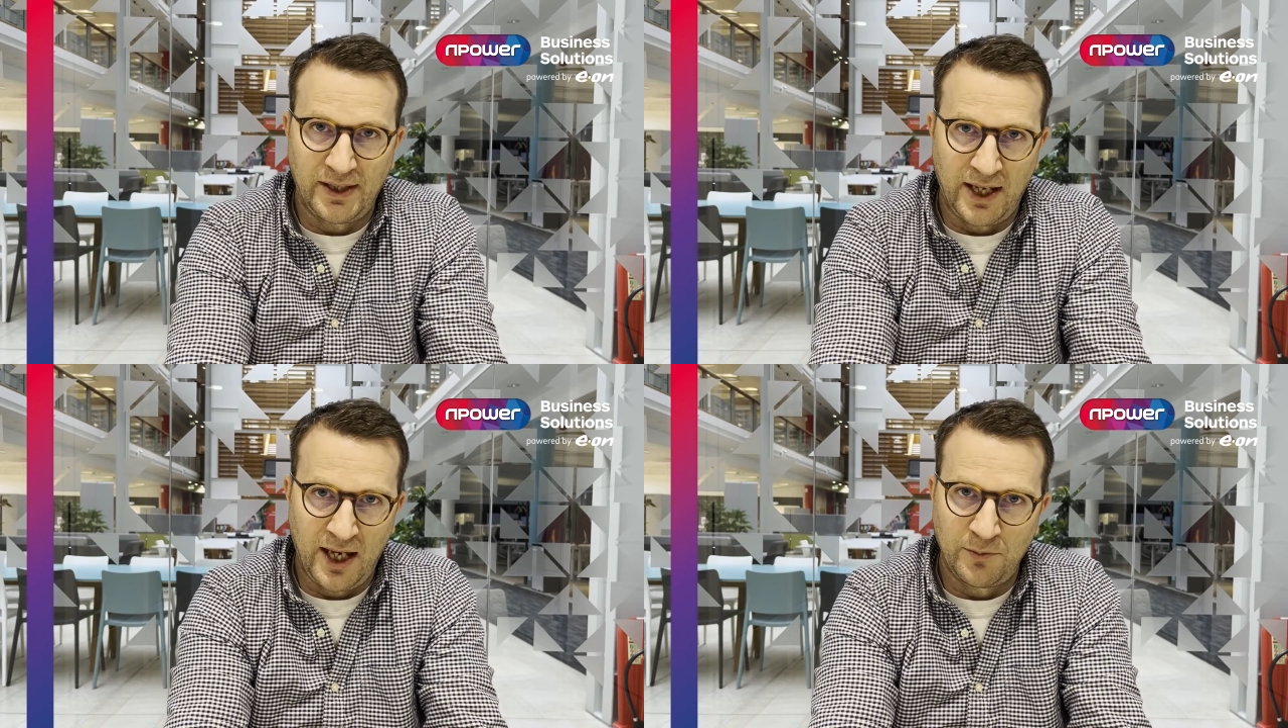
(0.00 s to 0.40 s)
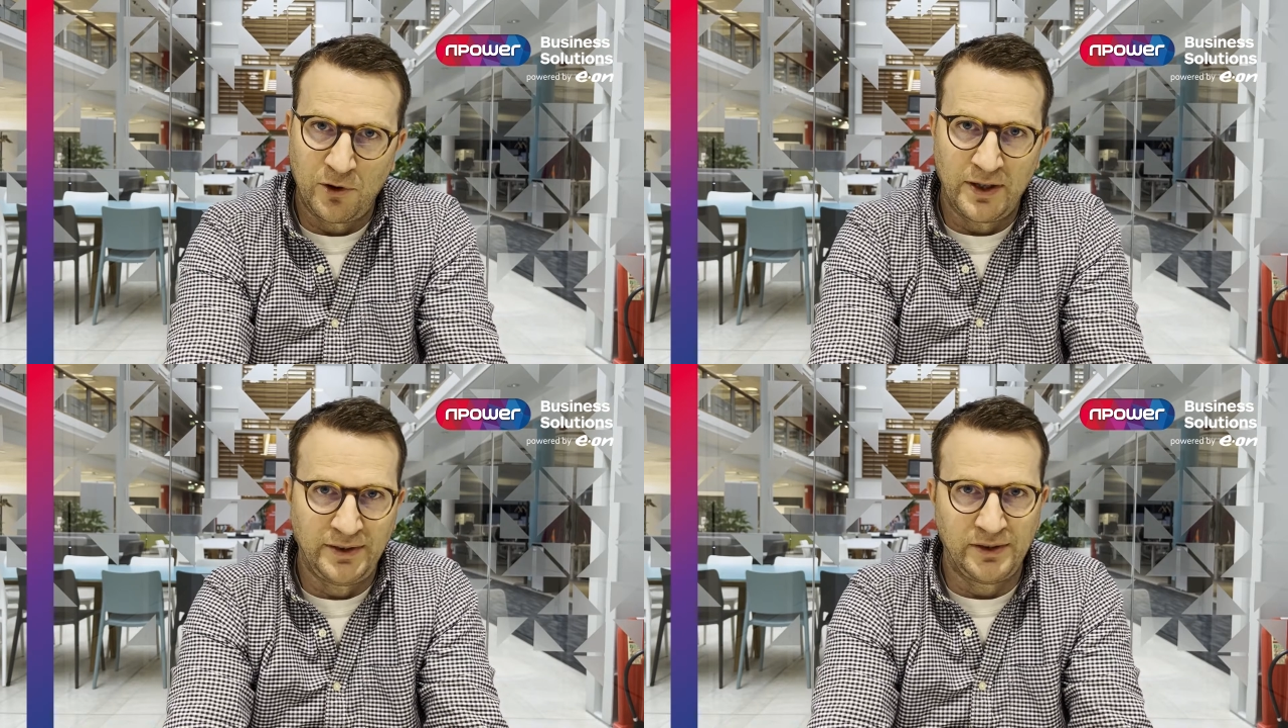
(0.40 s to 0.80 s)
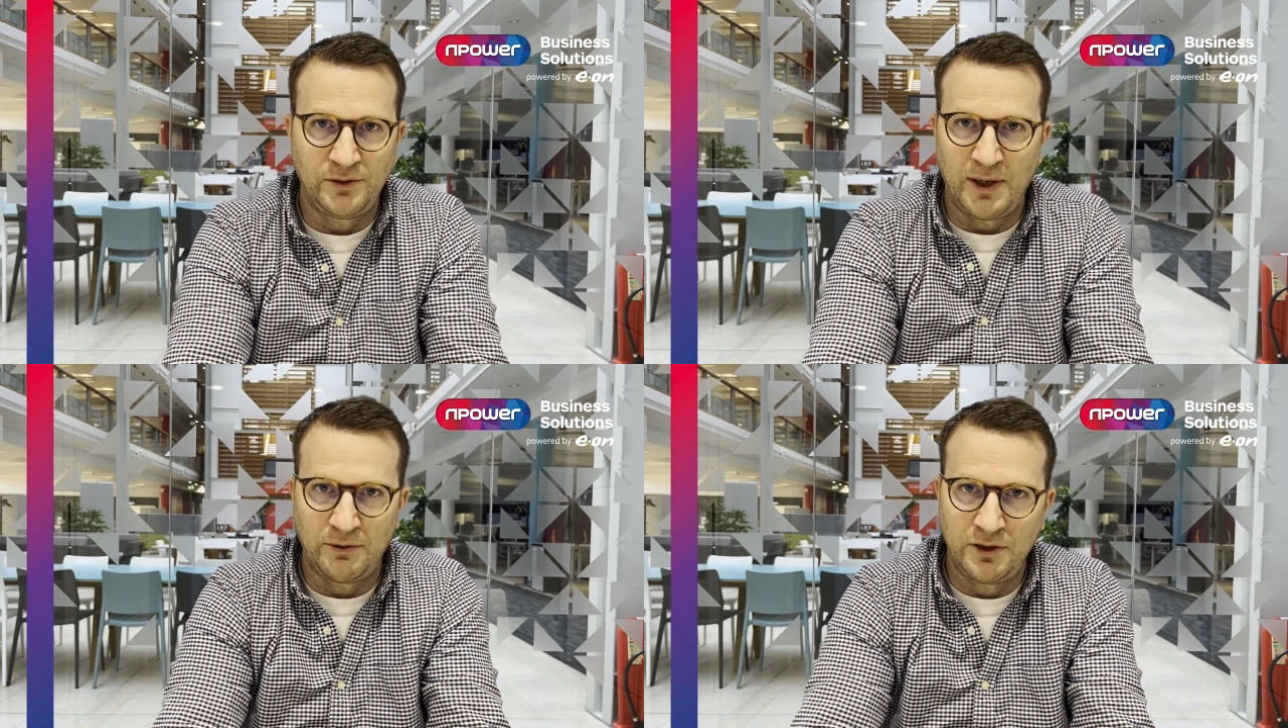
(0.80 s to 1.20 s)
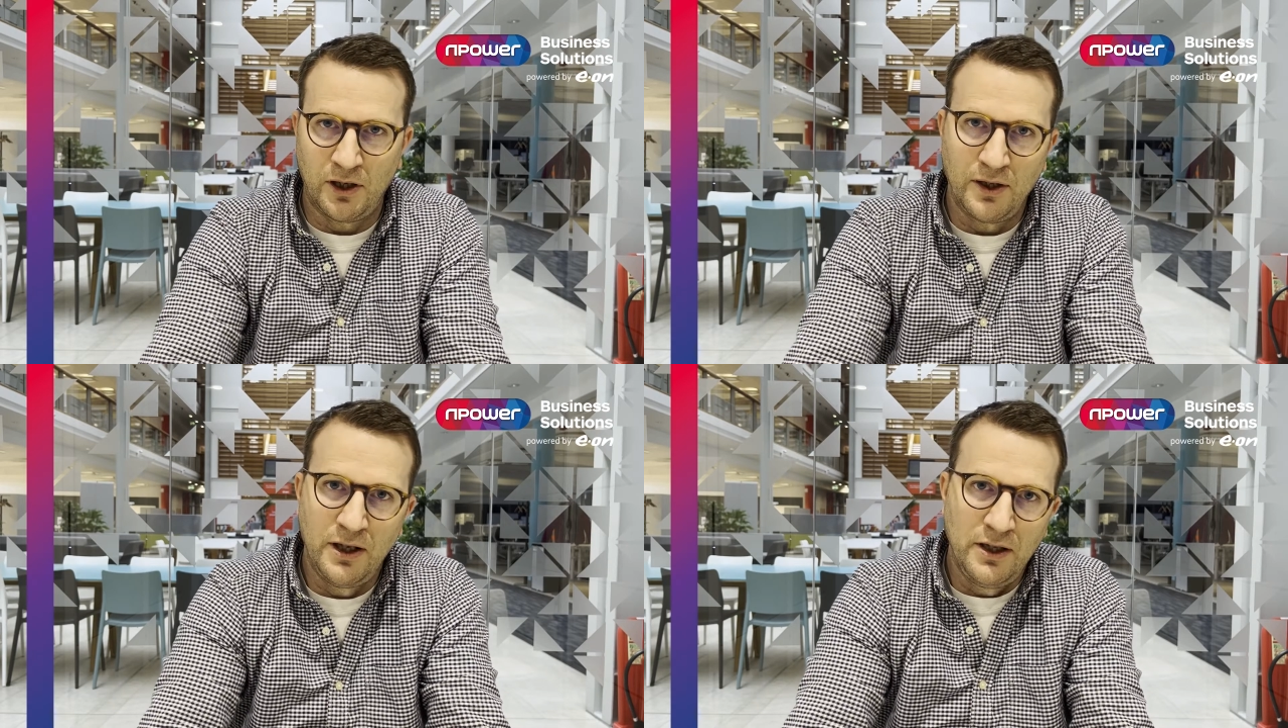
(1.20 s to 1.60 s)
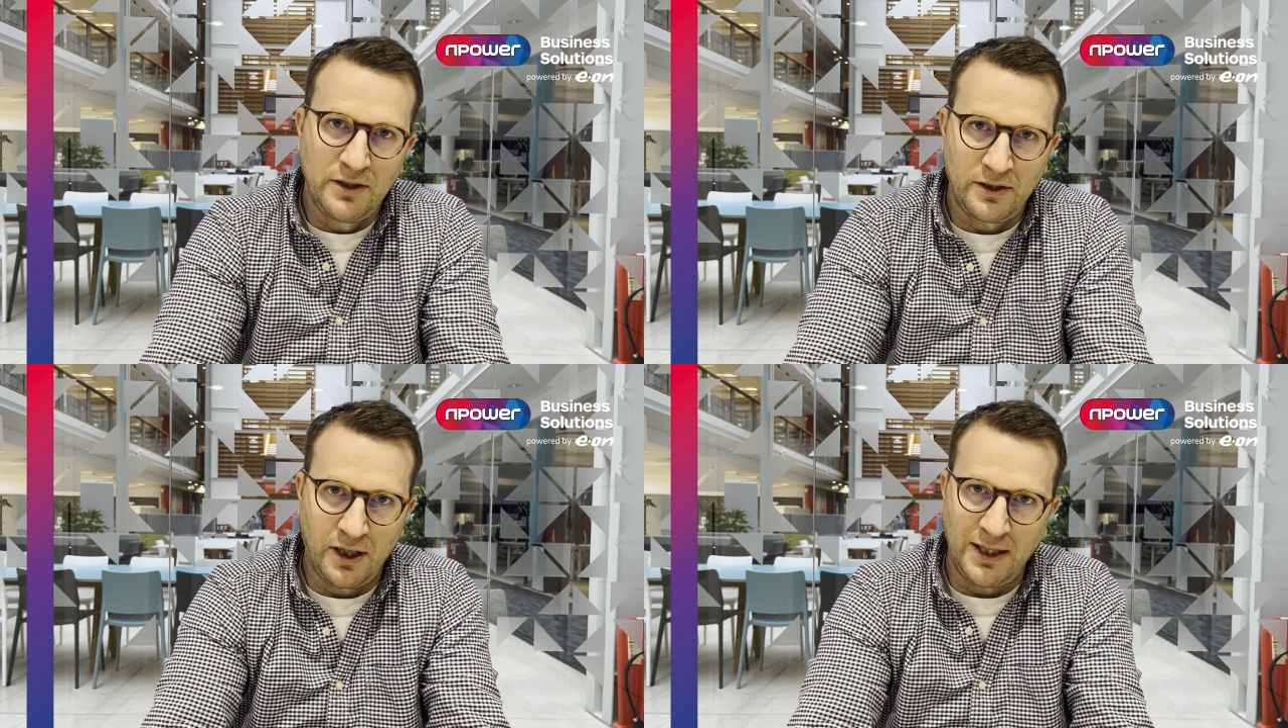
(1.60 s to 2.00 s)
day-ahead prices to outturn
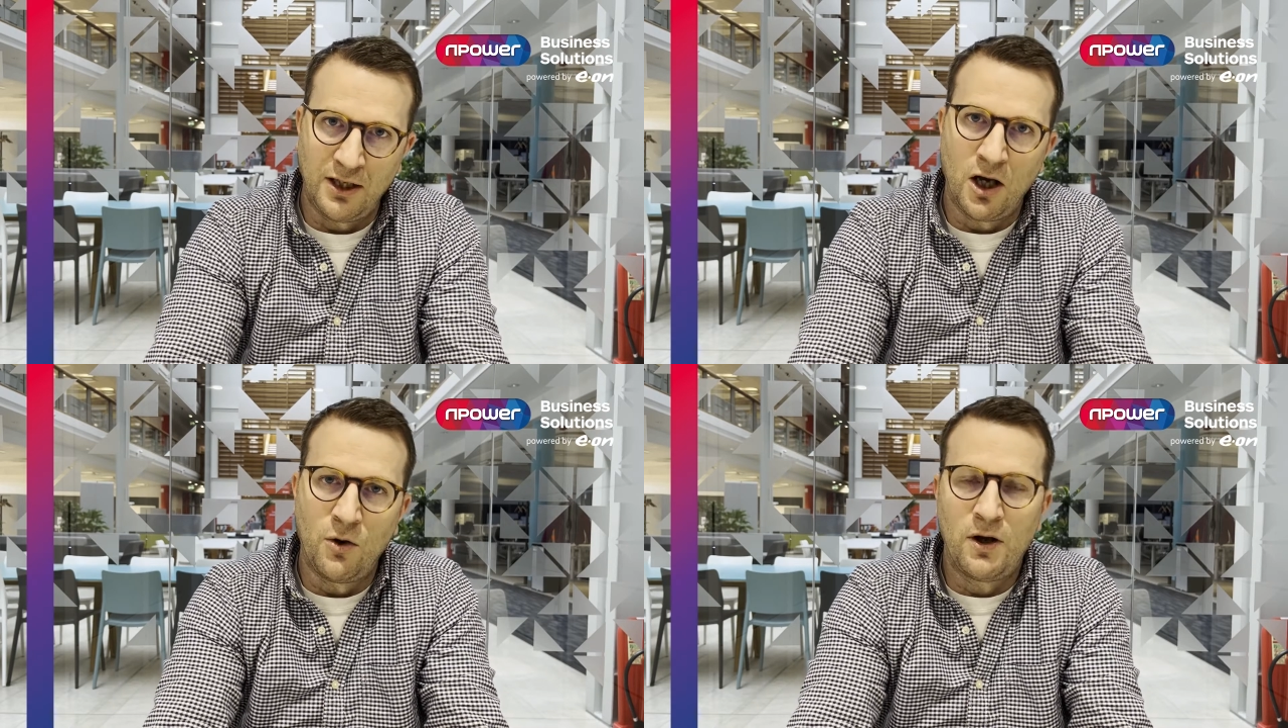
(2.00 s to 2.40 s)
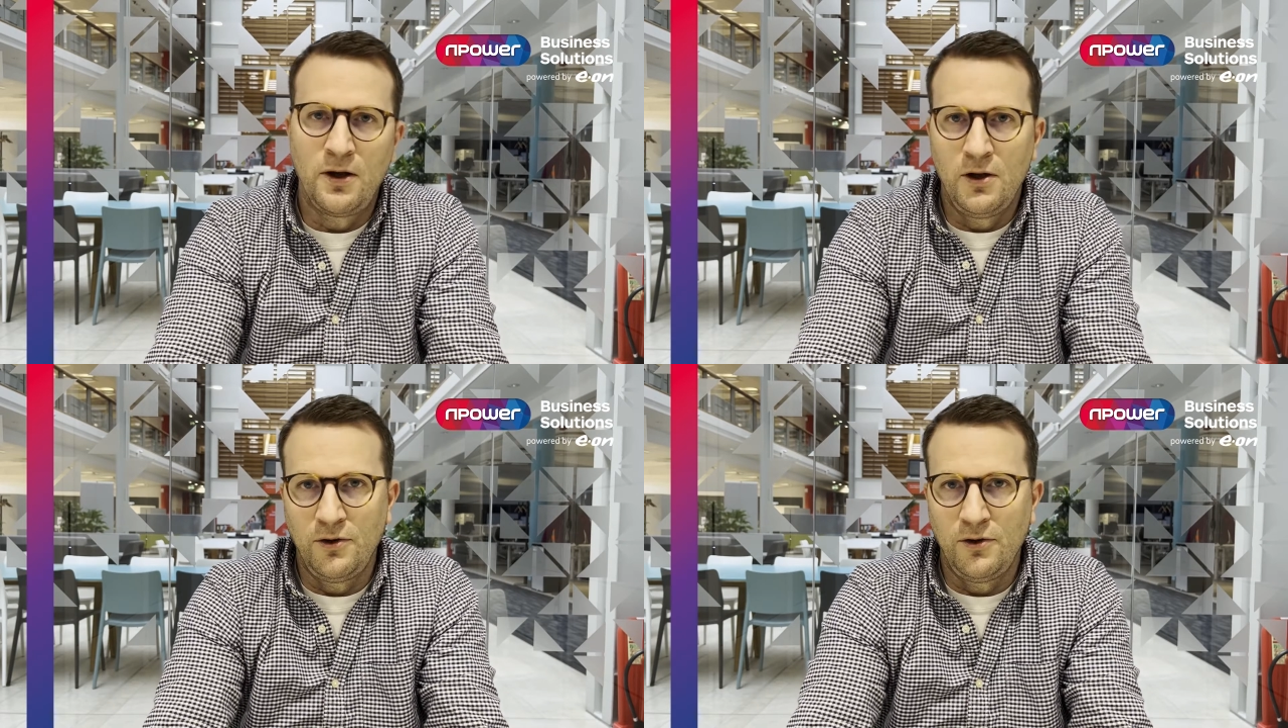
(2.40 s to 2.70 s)
slightly lower